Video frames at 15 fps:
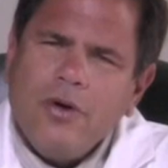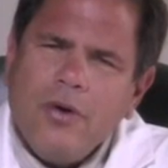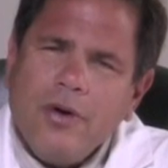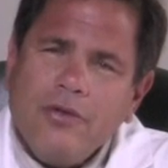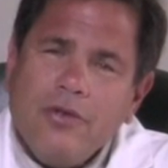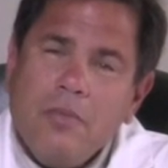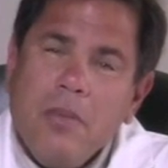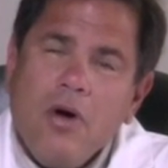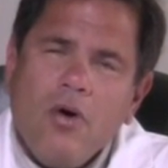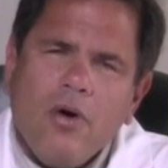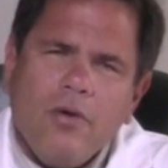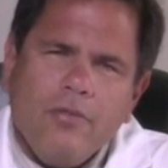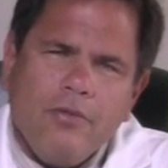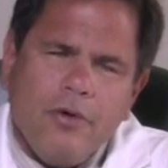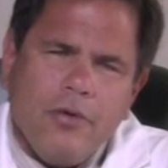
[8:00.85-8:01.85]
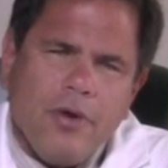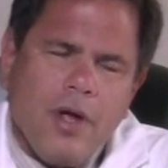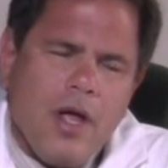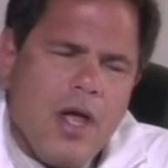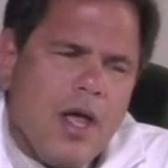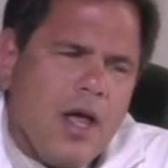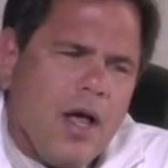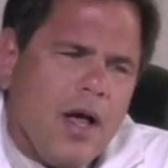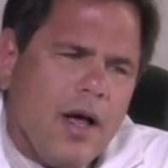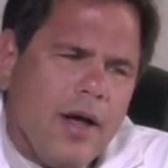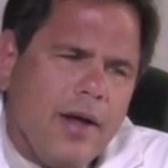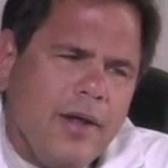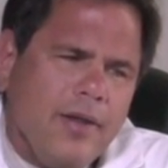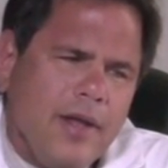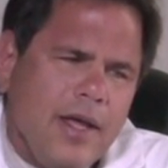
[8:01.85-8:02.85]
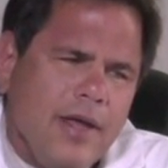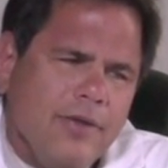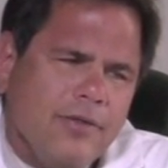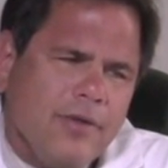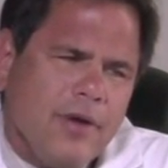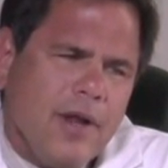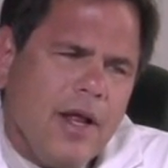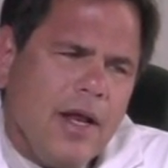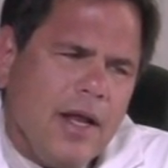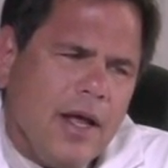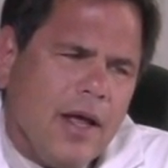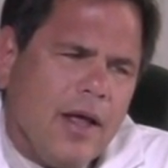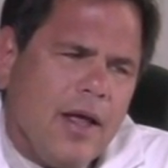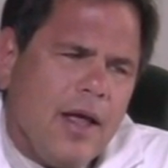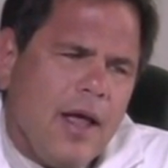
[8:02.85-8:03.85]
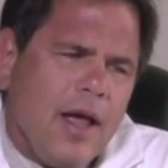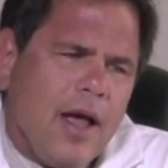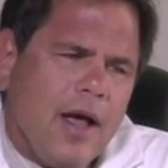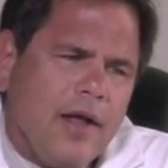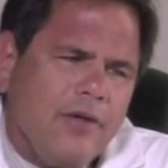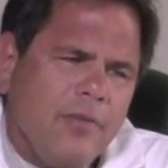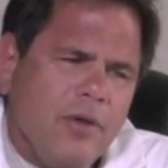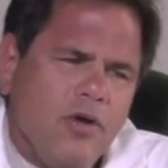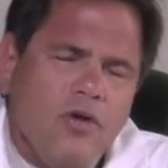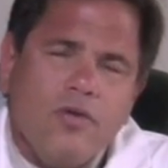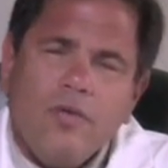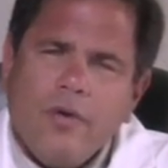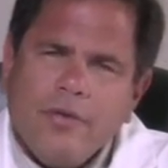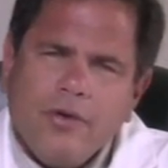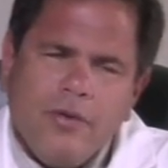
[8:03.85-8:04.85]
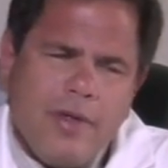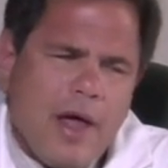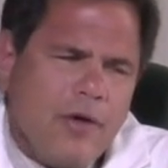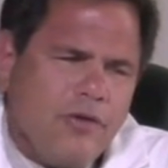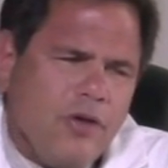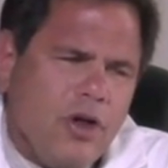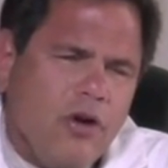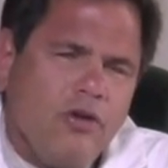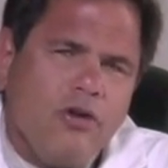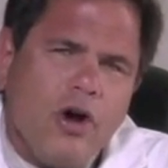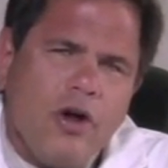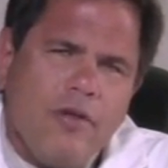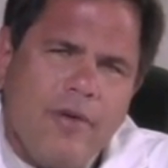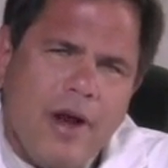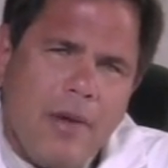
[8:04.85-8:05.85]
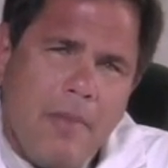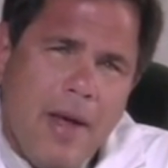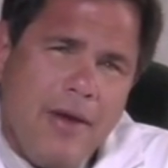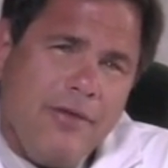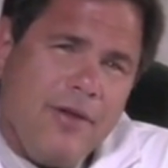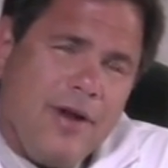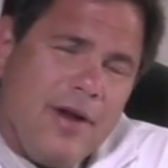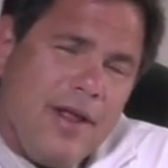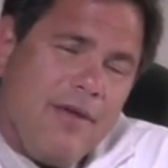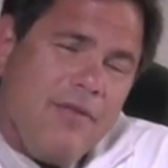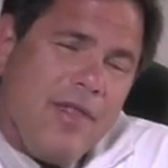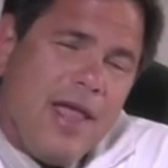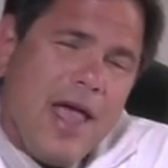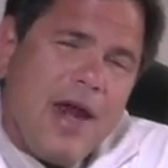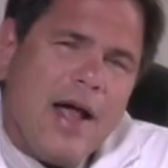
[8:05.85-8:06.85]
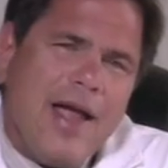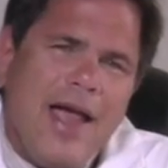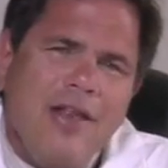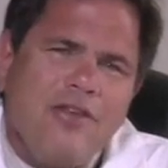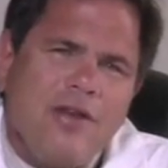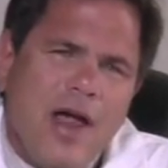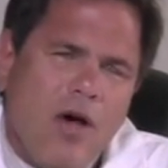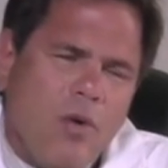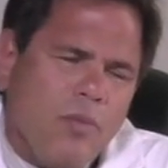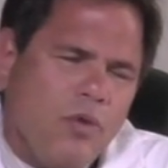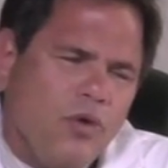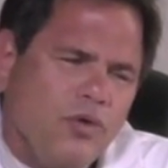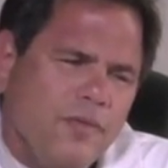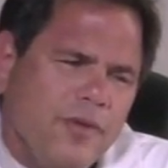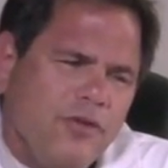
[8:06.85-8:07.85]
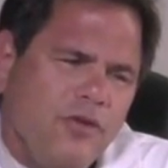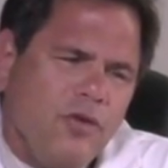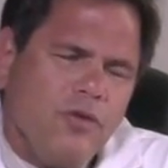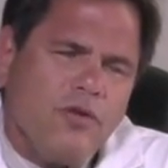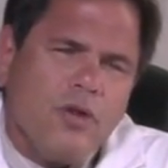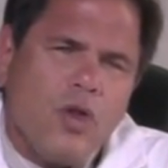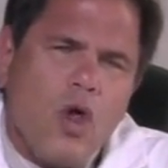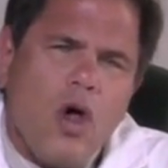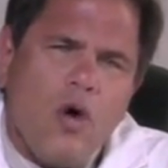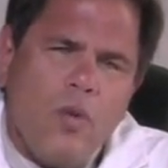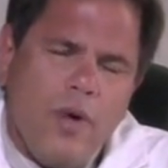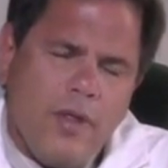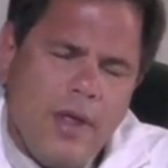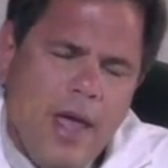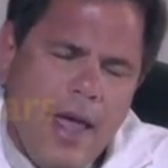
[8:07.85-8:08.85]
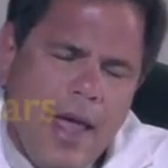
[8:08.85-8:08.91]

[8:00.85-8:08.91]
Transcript: known as the miracle fruit in the East, in India. It's been used for over 2,000 years in Ayurvedic medicine, and even the NIH now approves of its use along with